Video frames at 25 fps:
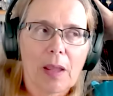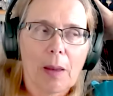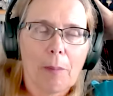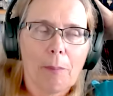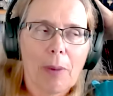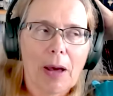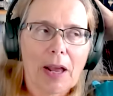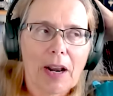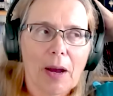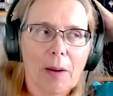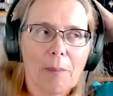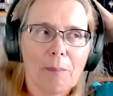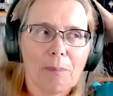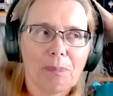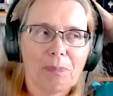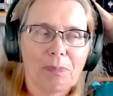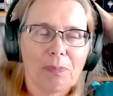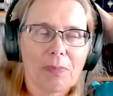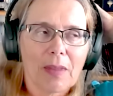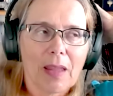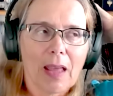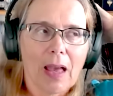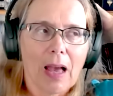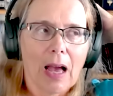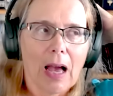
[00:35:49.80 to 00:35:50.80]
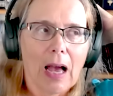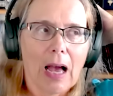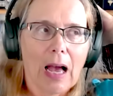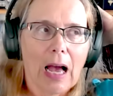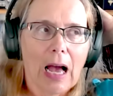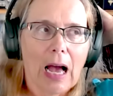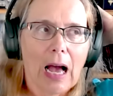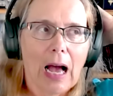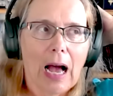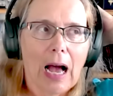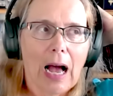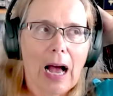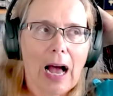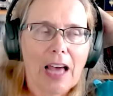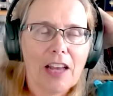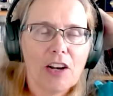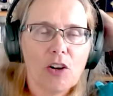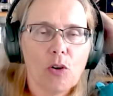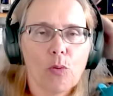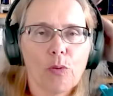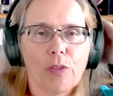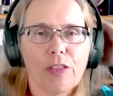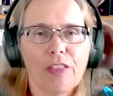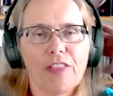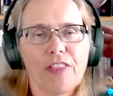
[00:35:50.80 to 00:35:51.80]
I
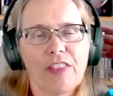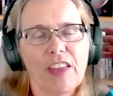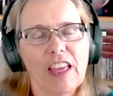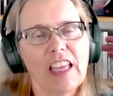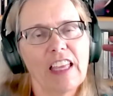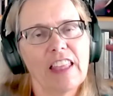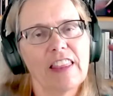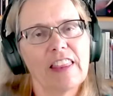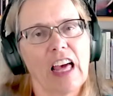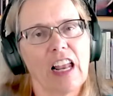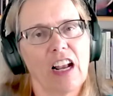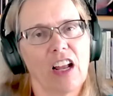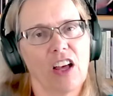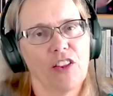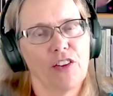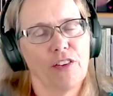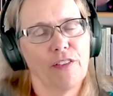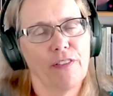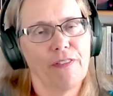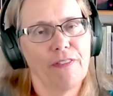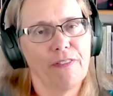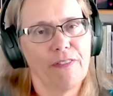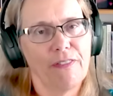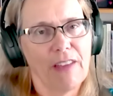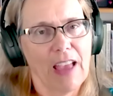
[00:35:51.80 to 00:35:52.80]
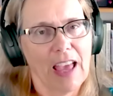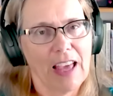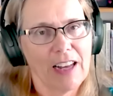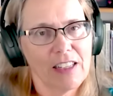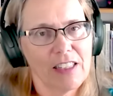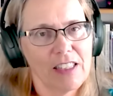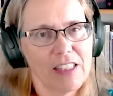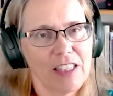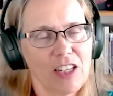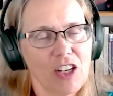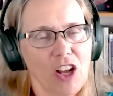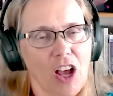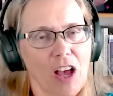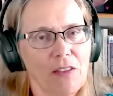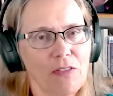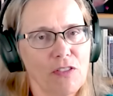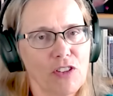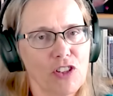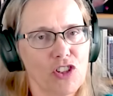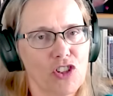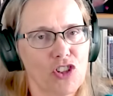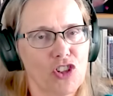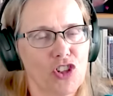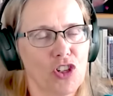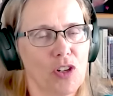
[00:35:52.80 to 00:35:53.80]
don't think that other fantasy
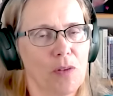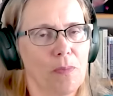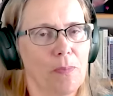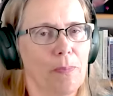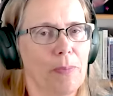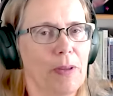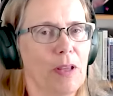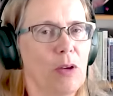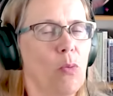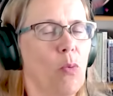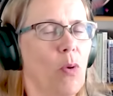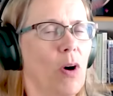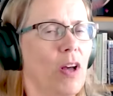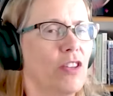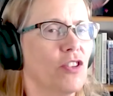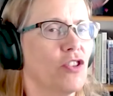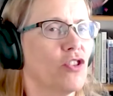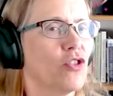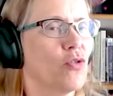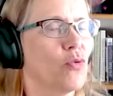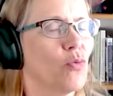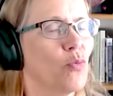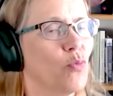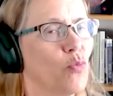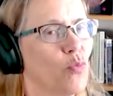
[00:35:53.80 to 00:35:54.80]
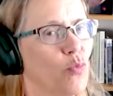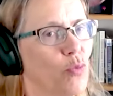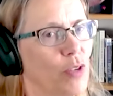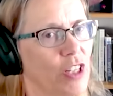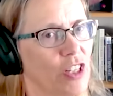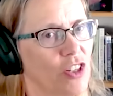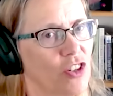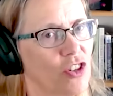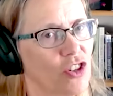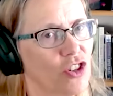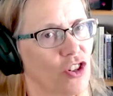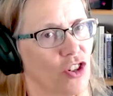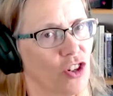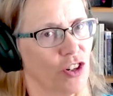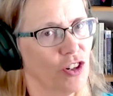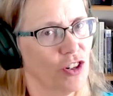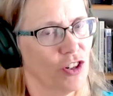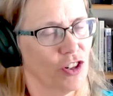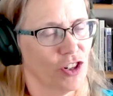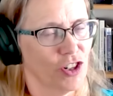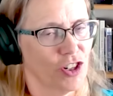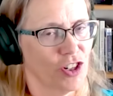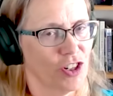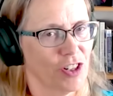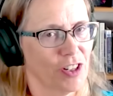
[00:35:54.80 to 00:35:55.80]
novels should be one's
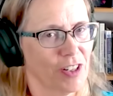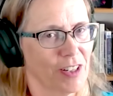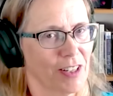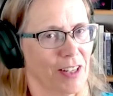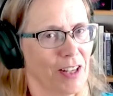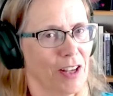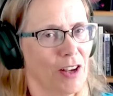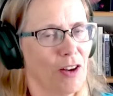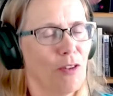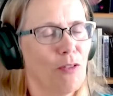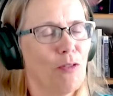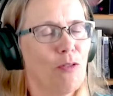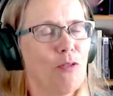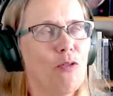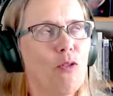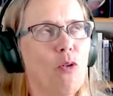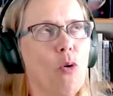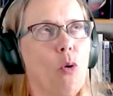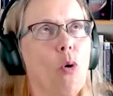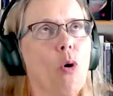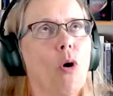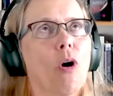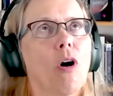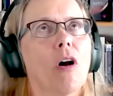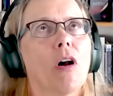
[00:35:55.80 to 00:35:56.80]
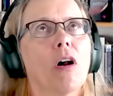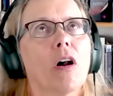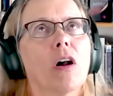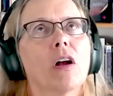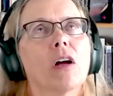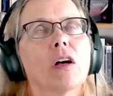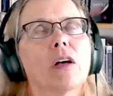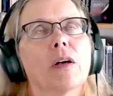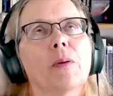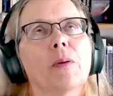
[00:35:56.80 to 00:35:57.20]
research for